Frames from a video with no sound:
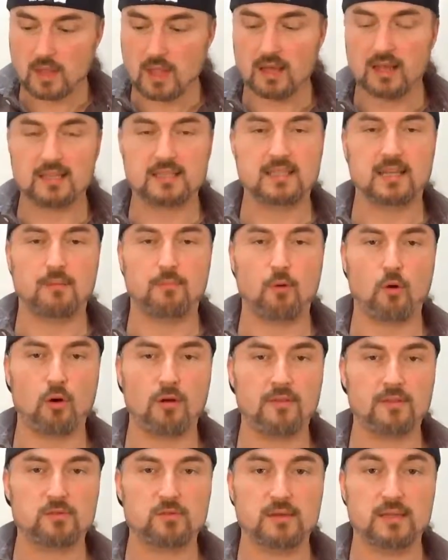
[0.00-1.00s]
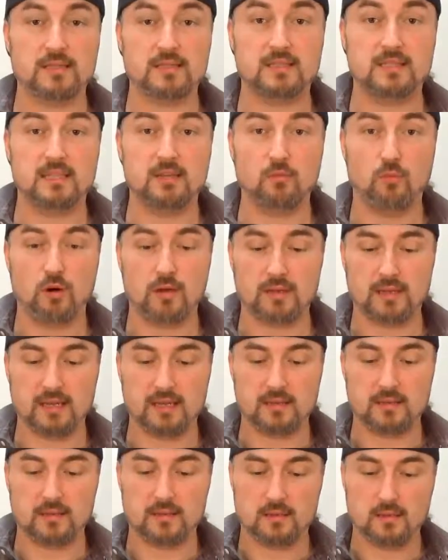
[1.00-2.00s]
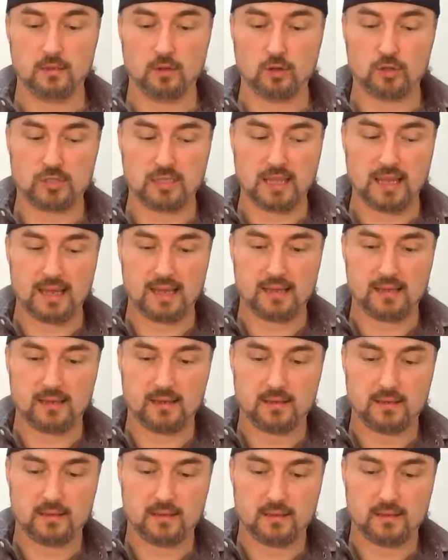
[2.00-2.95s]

Let's get a pour on this one and see what it looks like.